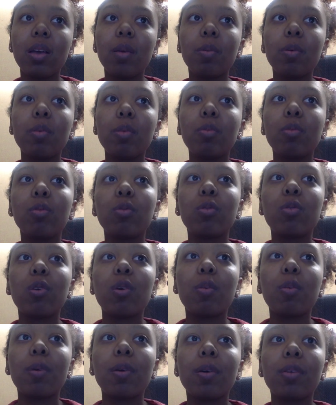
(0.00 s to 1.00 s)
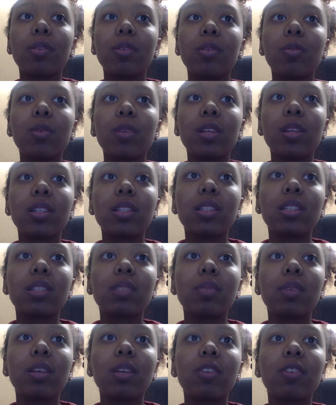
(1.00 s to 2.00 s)
People who know about the weaknesses
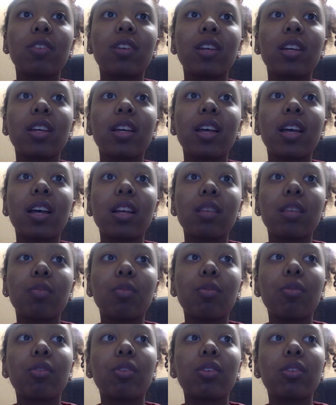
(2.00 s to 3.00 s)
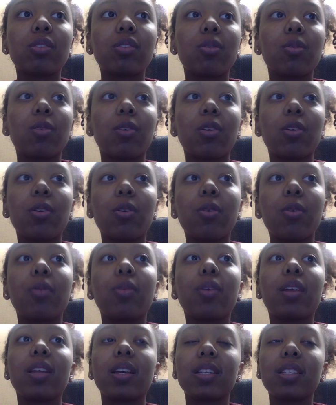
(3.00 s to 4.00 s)
may create exploits or code
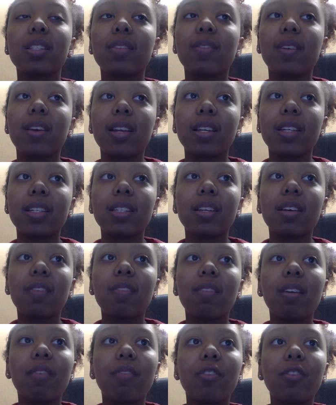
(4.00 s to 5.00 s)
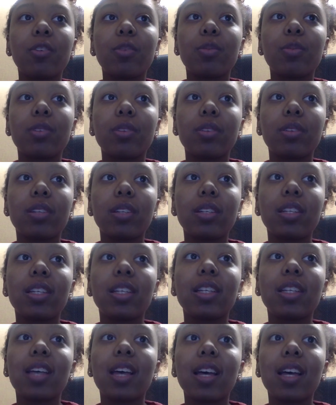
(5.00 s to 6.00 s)
that takes advantage of that vulnerability
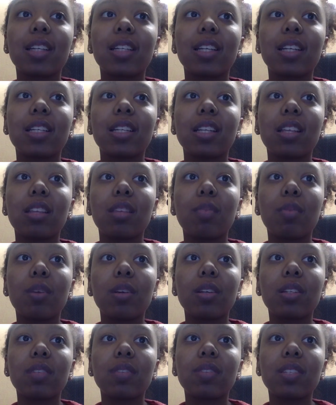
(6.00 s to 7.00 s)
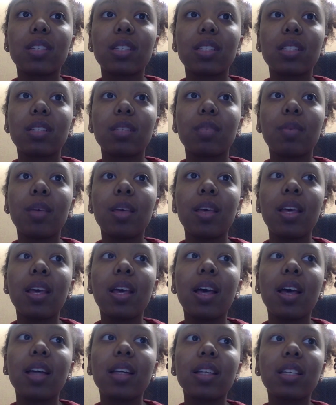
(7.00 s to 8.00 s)
to access other parts of the system,
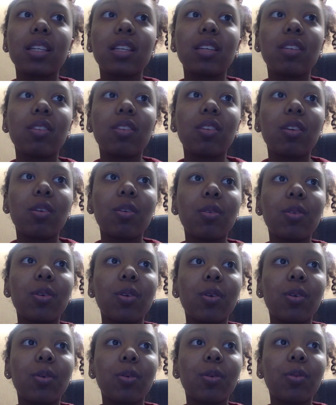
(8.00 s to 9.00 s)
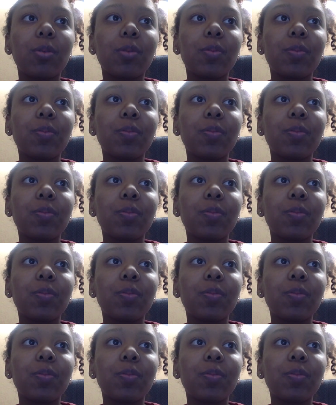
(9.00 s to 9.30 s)
execute their own code,